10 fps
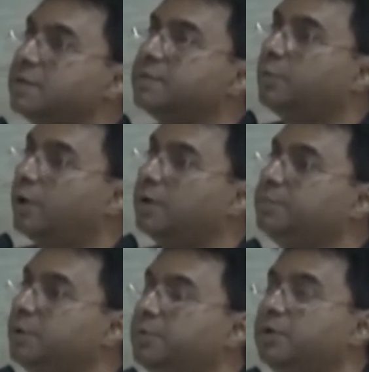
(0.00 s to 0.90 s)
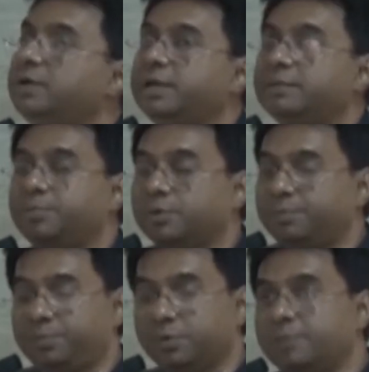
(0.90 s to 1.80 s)
of the world
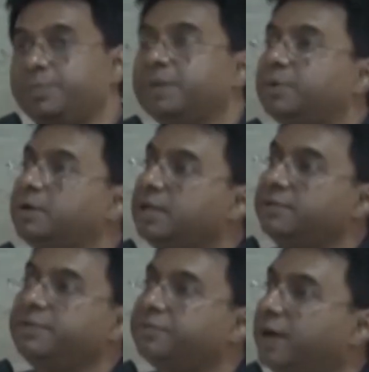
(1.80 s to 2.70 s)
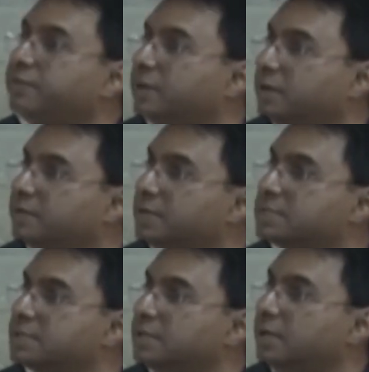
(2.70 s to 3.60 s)
poor people live in 5
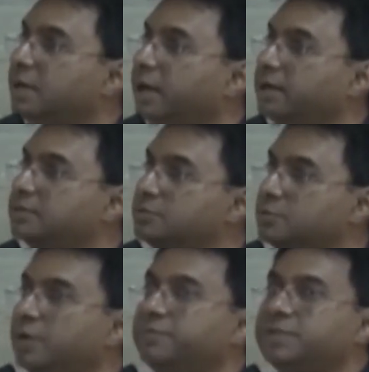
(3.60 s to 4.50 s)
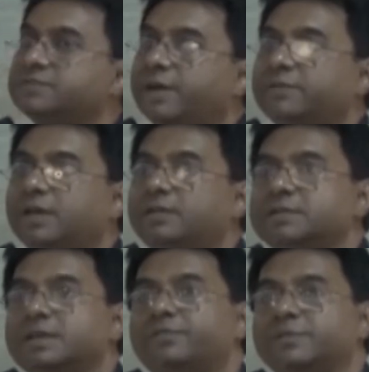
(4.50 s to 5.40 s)
countries, and 2 of these 5
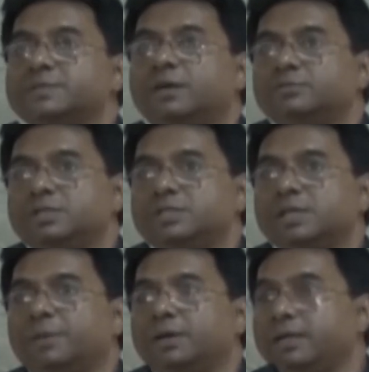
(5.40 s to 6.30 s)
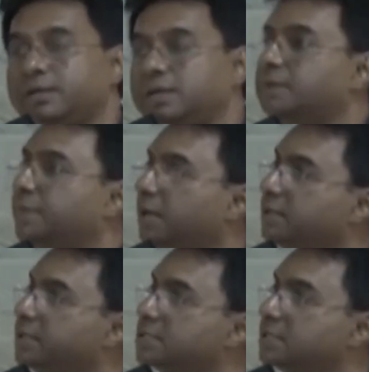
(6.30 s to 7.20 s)
countries are from South Asia, India and
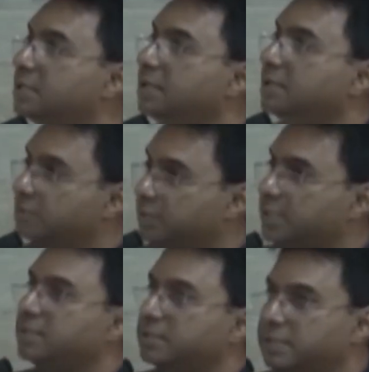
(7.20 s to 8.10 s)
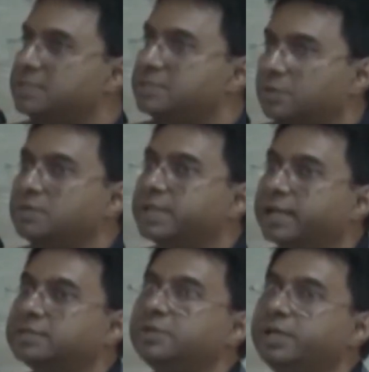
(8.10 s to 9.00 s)
Bangladesh. So this shows that
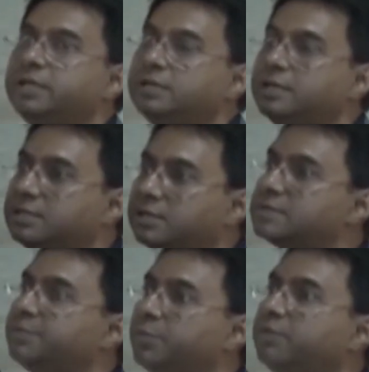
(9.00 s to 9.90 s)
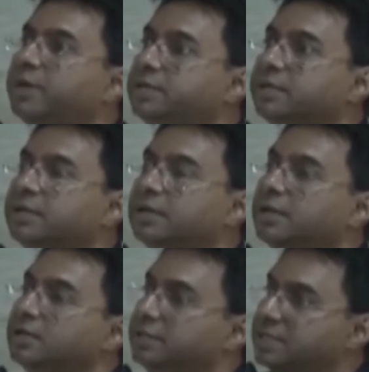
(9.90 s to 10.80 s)
actually, in terms of poverty,
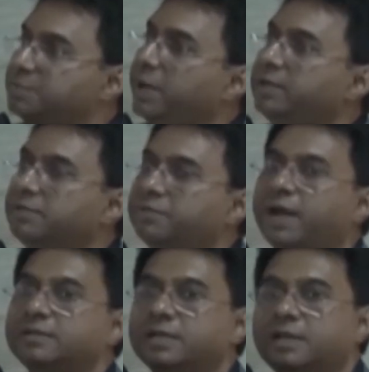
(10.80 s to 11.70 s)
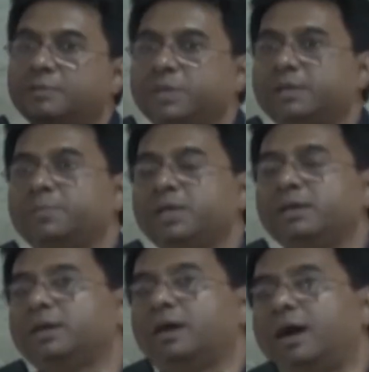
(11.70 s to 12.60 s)
despite the fact that
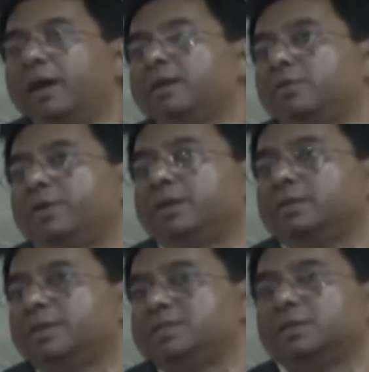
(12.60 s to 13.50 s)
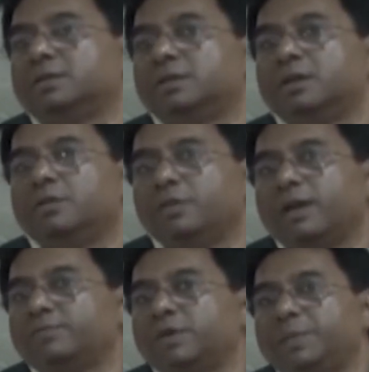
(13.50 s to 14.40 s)
being a high-growing region, we
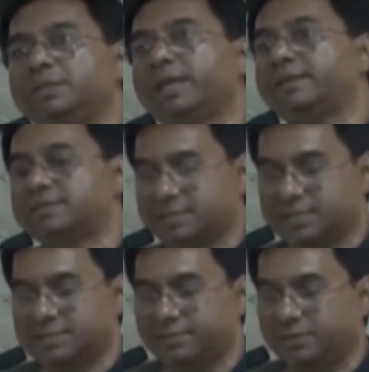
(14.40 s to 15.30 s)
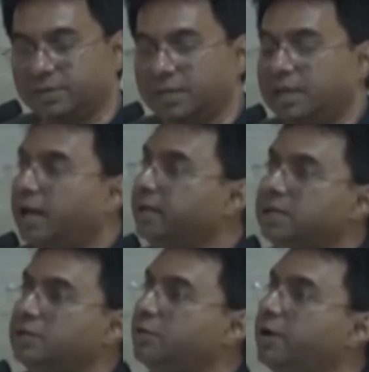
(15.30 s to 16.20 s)
have not been that successful. And
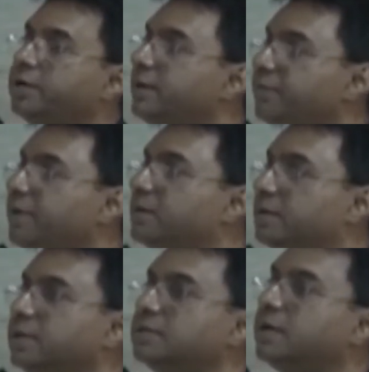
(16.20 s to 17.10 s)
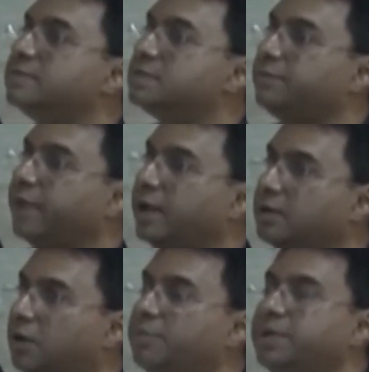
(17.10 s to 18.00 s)
inequality, definitely, in terms of
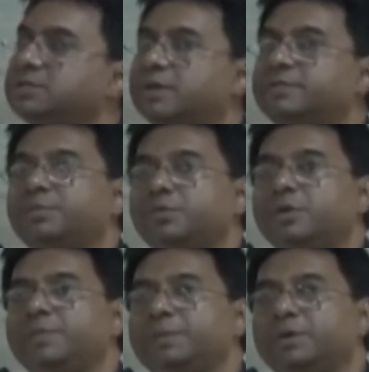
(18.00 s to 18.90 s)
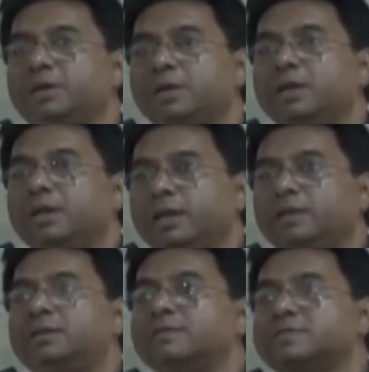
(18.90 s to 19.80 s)
endowment of the poor people,
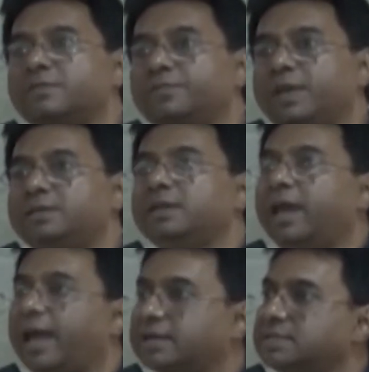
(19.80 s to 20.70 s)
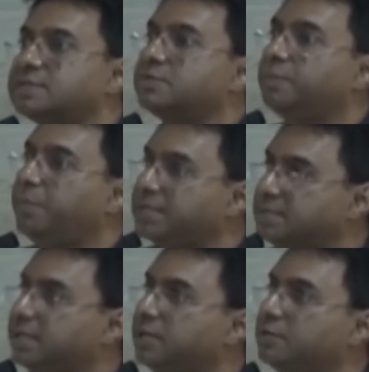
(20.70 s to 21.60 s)
in terms of getting access to
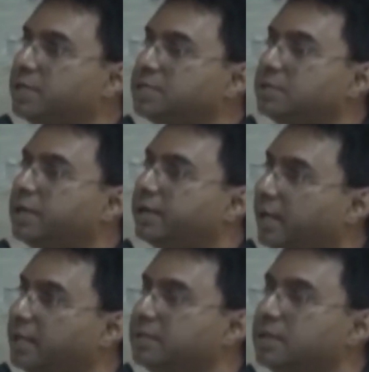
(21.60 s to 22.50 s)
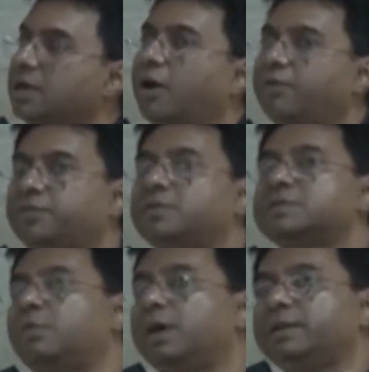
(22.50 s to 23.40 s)
basic education and health, of
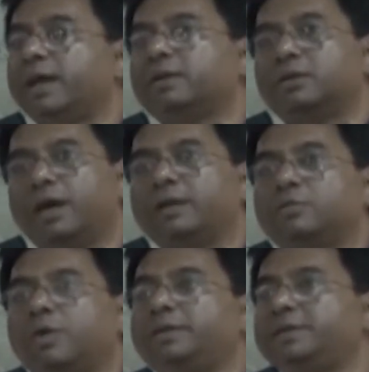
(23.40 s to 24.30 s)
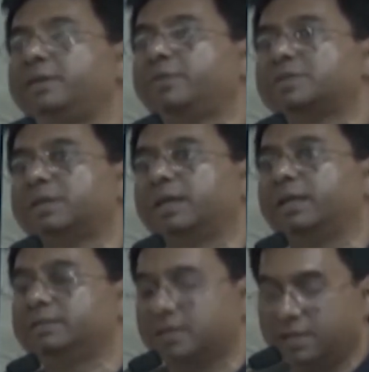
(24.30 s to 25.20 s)
course, quality and quality education and
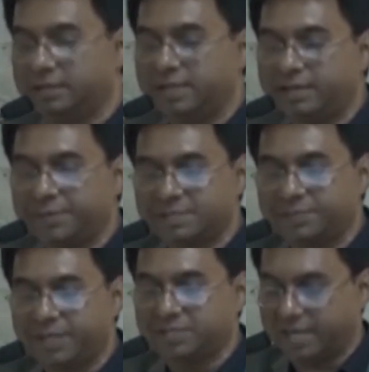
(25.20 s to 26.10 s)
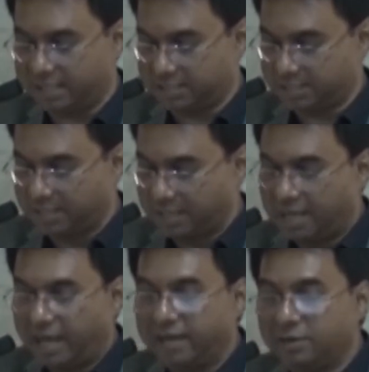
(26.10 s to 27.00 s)
health, there remains a big challenge.
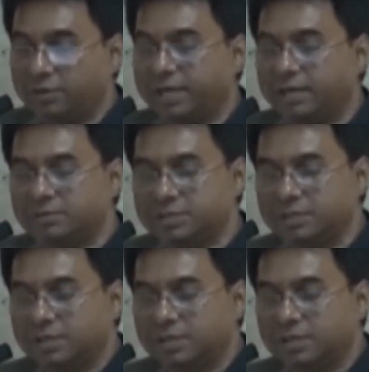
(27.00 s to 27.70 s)
And no doubt,